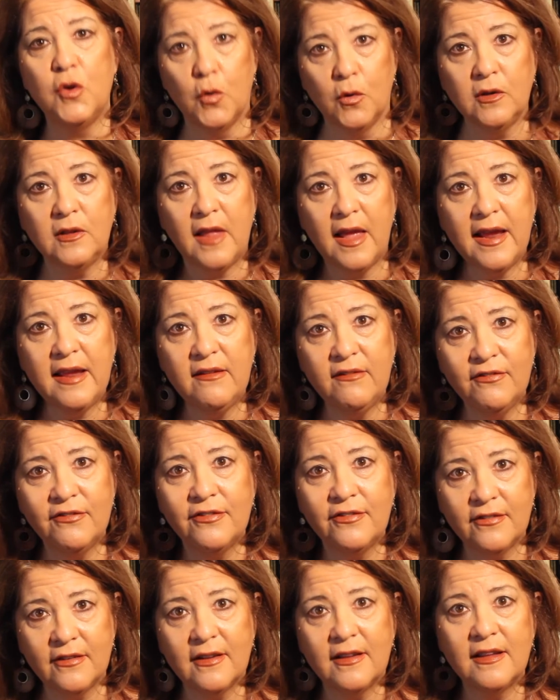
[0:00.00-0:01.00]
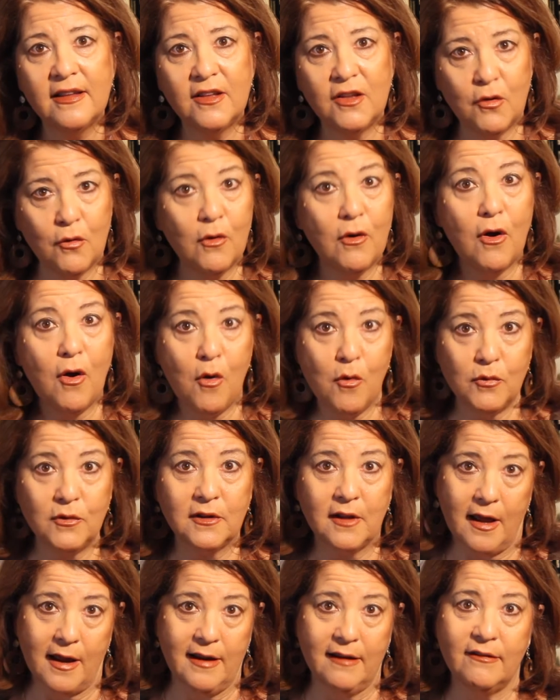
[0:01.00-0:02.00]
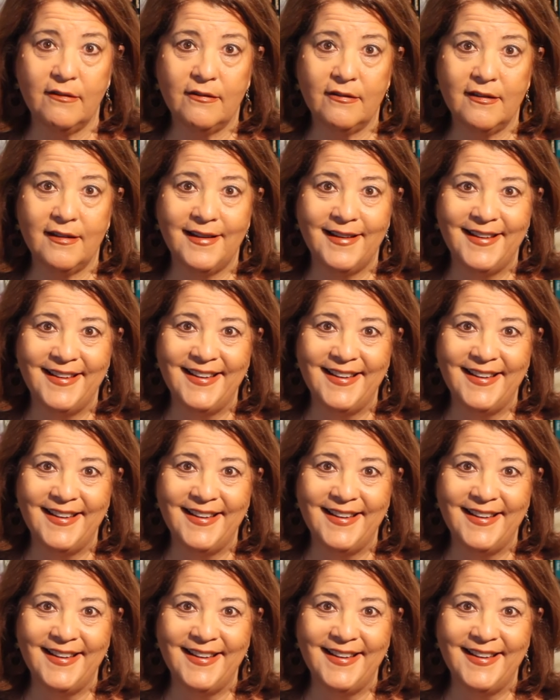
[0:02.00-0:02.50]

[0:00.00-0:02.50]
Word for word: your life, your own life,